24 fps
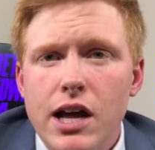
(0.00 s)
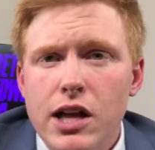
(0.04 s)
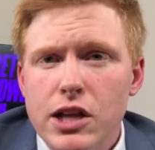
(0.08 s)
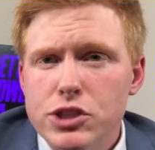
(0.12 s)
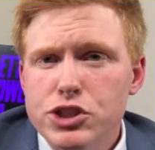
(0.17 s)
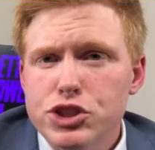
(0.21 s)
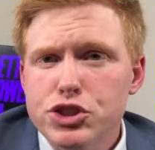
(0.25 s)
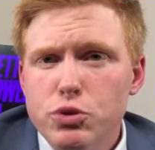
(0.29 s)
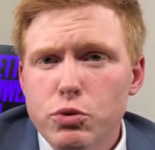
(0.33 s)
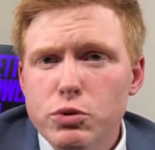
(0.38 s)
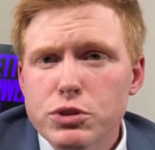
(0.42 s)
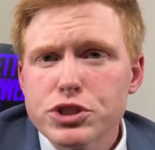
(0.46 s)

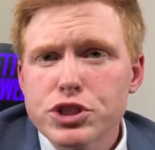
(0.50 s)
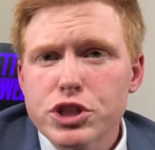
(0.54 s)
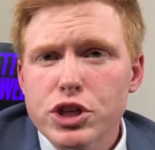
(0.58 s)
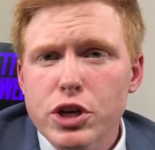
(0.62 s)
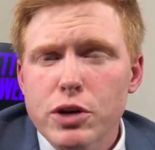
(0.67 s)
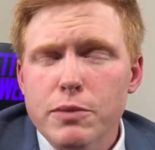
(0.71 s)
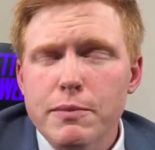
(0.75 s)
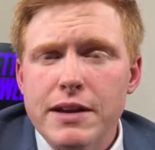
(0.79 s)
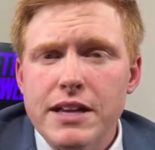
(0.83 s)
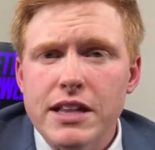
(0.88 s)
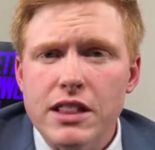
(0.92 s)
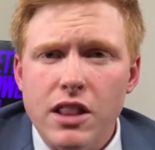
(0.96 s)

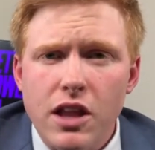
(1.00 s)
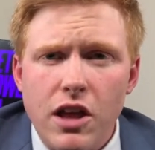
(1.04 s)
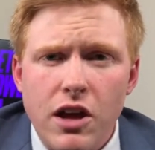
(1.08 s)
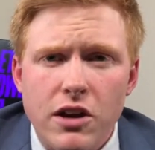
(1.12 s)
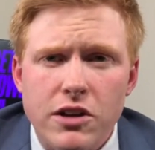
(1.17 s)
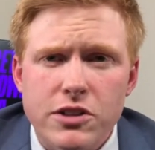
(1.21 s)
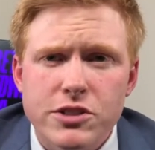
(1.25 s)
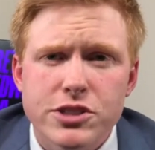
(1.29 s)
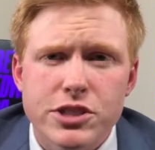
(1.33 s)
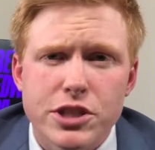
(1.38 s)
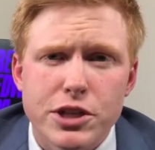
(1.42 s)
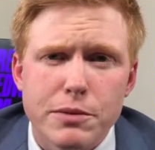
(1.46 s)
short-term and
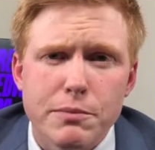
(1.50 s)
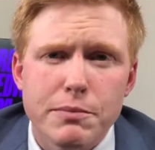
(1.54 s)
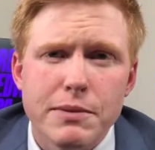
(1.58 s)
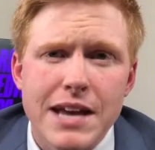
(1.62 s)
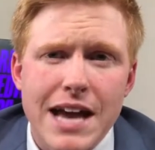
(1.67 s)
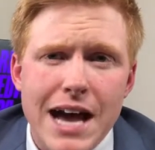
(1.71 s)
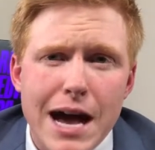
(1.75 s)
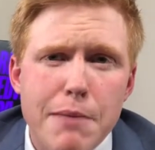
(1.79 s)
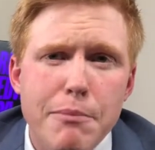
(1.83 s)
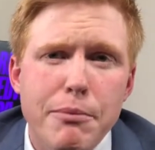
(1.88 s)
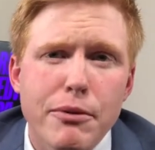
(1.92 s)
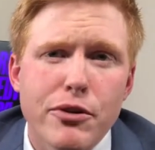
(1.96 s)
long-term
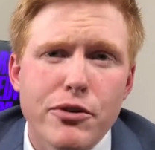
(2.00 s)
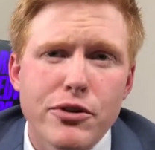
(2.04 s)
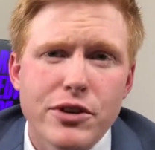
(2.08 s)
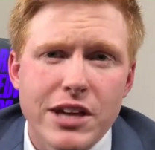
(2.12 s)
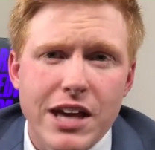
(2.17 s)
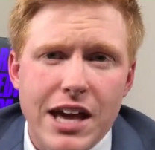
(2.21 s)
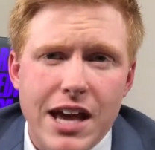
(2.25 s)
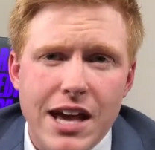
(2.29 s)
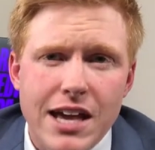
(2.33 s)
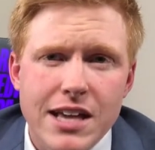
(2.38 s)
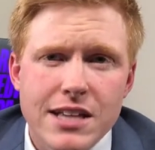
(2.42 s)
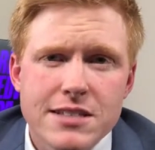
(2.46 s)
capital
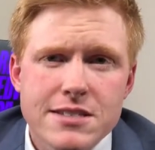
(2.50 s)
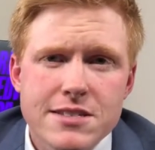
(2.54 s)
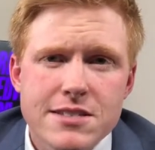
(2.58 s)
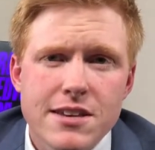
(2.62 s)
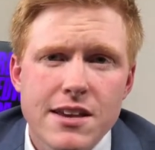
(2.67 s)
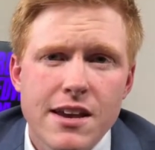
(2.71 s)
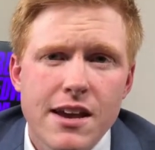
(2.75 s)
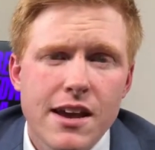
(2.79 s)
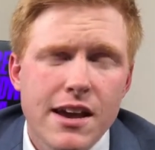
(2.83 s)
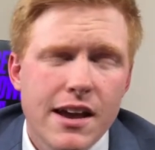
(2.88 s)
gains,